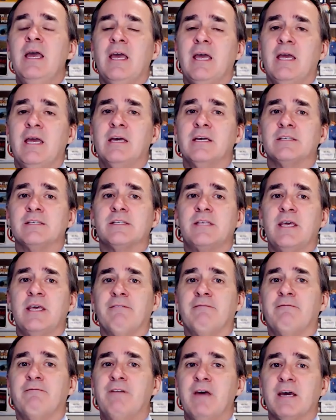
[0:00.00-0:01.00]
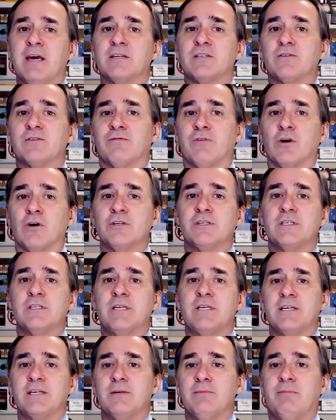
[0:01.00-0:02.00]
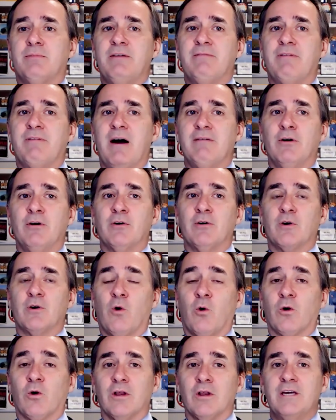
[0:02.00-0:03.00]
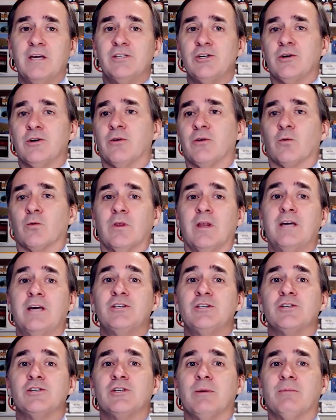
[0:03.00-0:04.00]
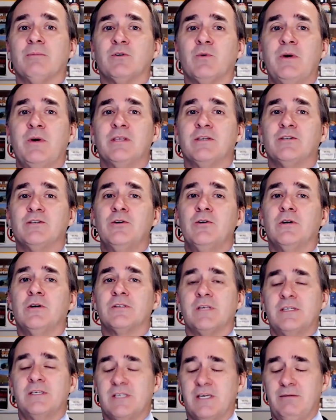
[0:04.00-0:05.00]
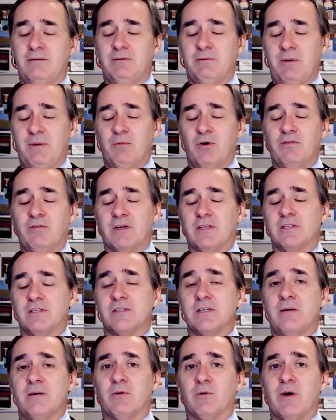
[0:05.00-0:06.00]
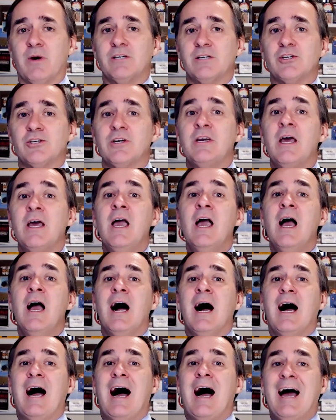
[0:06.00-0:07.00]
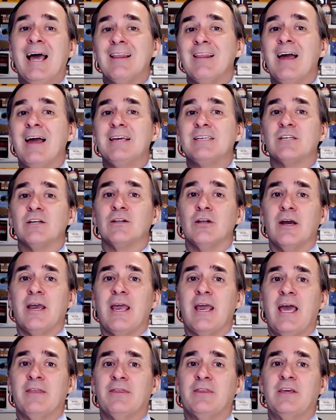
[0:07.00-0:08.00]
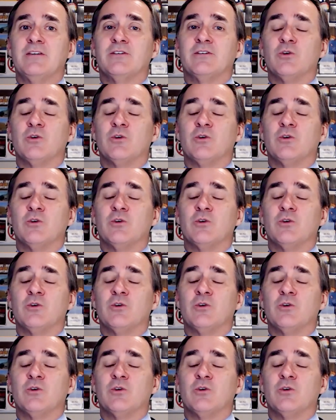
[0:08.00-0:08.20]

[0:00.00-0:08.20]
is the VIX versus S&P 500 correlation, or the relationship between the two, because they seem to be moving in the same direction. I like to look at the